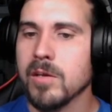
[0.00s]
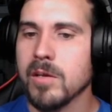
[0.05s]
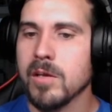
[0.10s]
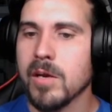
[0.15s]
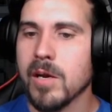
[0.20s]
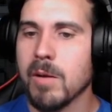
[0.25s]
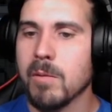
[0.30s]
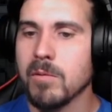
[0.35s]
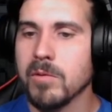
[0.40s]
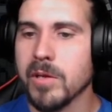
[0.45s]

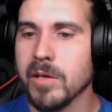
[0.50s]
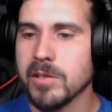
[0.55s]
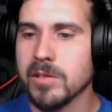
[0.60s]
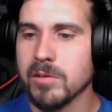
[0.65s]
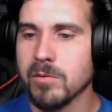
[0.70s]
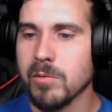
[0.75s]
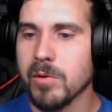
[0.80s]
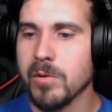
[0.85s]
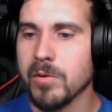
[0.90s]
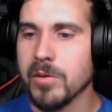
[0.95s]
I would like to
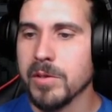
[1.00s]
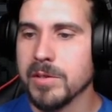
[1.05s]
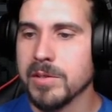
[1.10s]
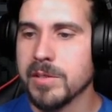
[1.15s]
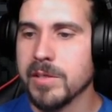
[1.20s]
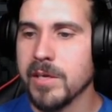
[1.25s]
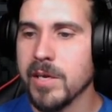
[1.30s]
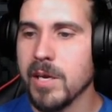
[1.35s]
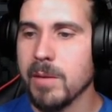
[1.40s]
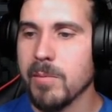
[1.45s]
rent this
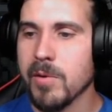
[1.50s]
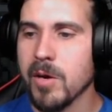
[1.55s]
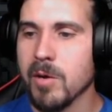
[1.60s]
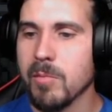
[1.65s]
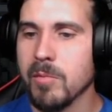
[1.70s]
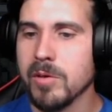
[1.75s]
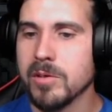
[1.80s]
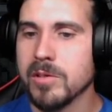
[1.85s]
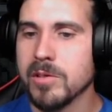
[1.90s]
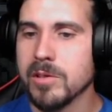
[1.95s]
tape. How
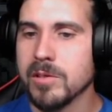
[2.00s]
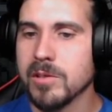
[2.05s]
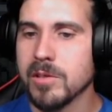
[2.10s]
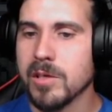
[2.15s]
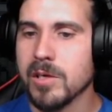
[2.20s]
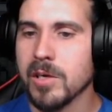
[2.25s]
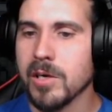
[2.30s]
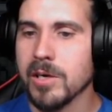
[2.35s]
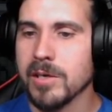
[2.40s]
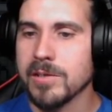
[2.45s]
much does it
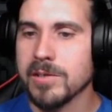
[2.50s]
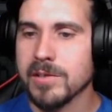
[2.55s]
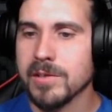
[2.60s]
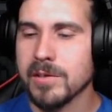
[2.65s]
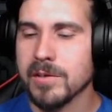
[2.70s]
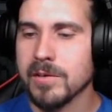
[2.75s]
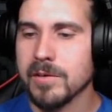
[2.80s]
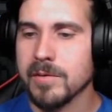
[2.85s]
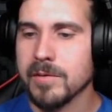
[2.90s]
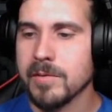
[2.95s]
cost?
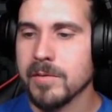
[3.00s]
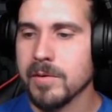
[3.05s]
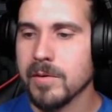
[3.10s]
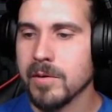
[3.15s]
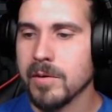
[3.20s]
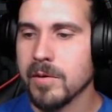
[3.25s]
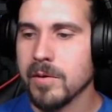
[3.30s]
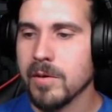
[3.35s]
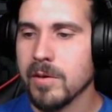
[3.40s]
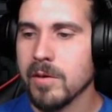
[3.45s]

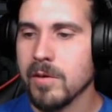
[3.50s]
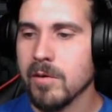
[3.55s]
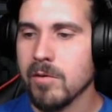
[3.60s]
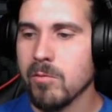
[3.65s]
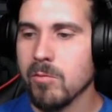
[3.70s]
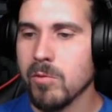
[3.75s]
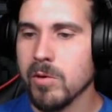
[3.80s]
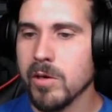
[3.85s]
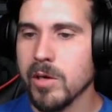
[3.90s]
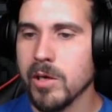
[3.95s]

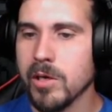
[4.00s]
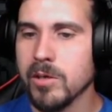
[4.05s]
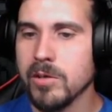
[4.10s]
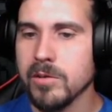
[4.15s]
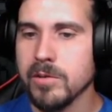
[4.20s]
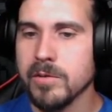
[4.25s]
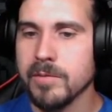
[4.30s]
Well,